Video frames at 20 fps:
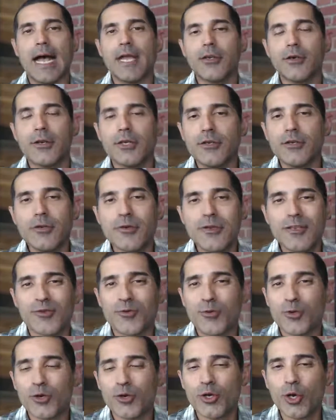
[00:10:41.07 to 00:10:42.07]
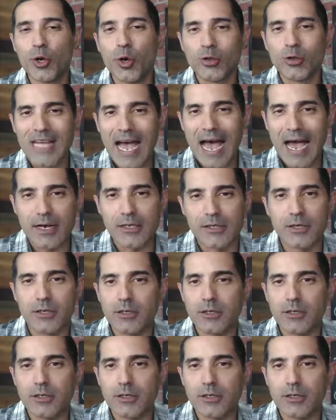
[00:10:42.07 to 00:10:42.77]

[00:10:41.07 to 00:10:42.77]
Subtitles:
You can do this through Google Docs.